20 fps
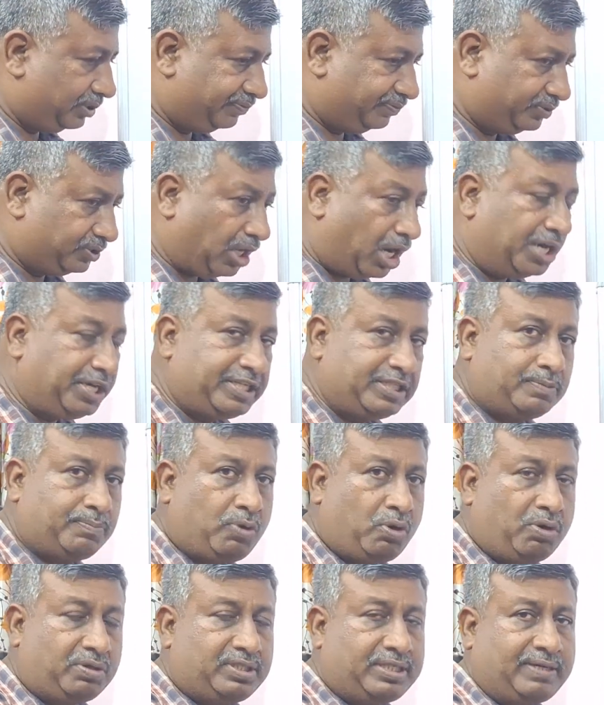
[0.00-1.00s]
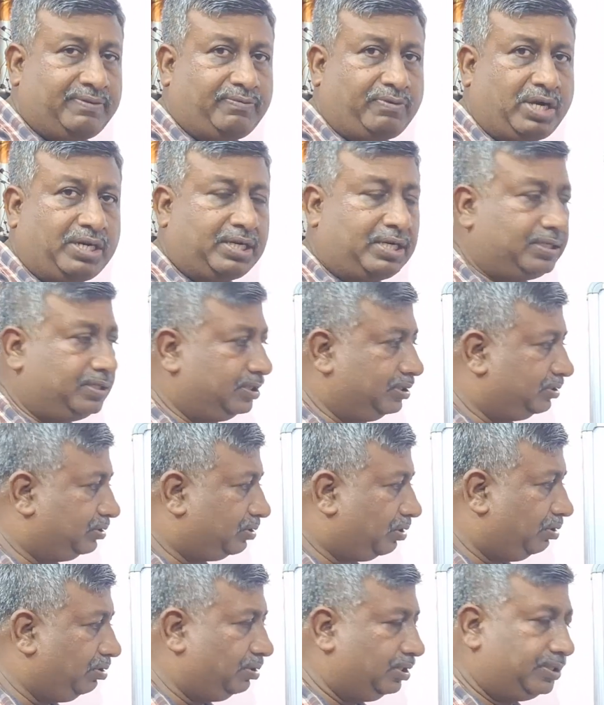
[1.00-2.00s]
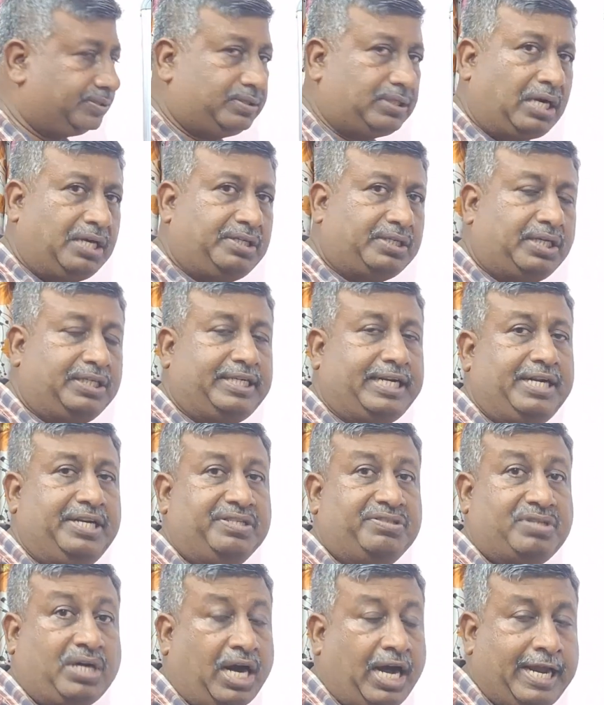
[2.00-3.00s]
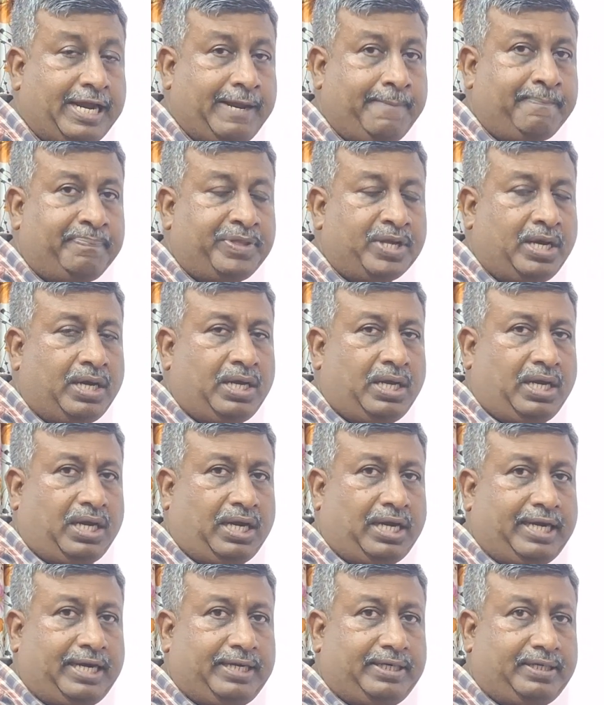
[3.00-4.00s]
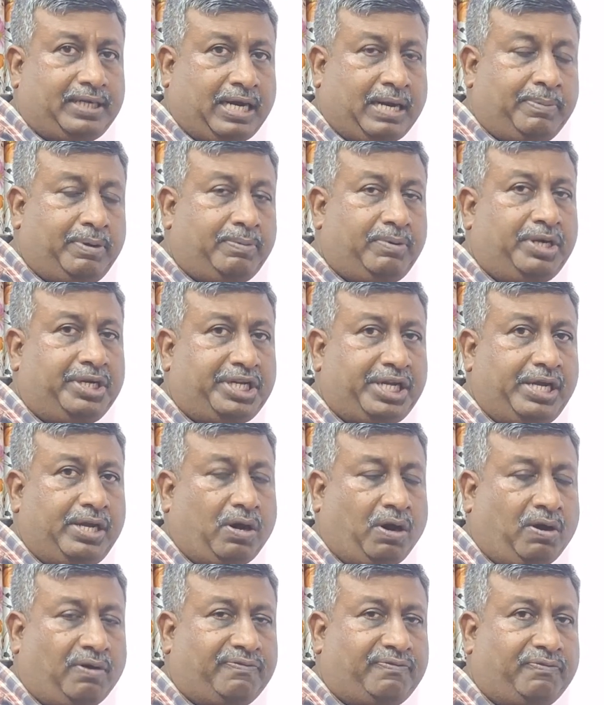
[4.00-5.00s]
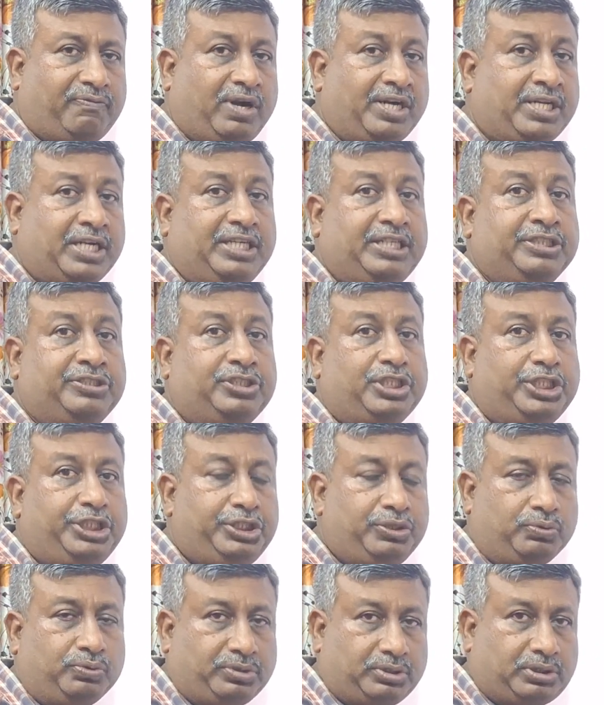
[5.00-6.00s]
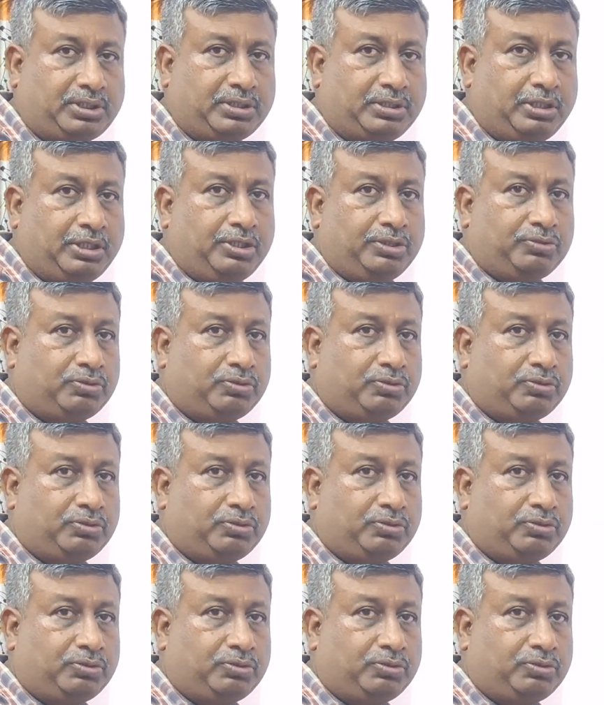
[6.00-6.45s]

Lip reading: If salt is more, then water salt content is high and availability of water is reduced.